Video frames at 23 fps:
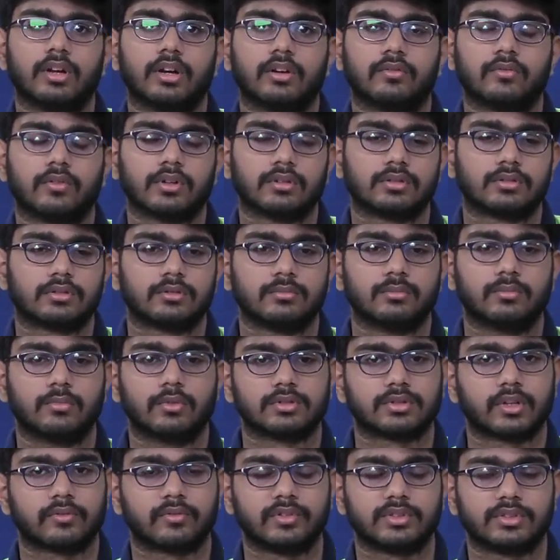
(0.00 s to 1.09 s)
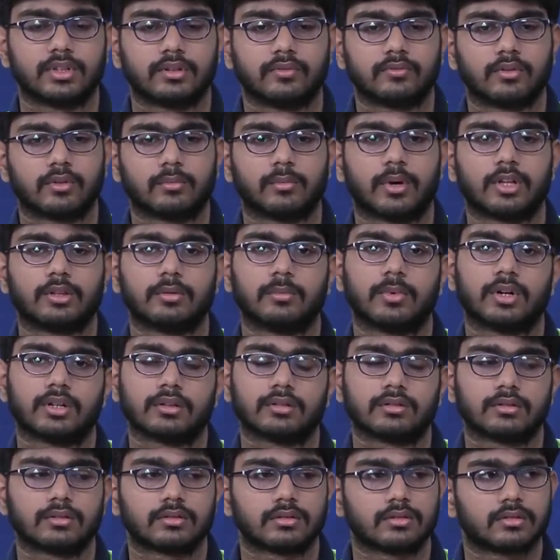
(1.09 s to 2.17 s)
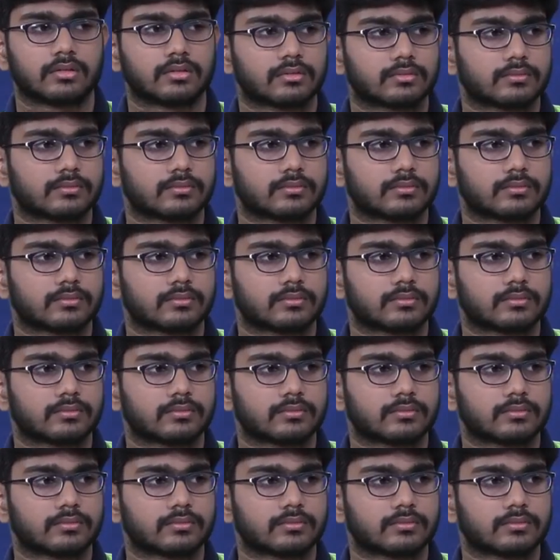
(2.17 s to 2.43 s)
It was more sufficient for mathematics. Okay.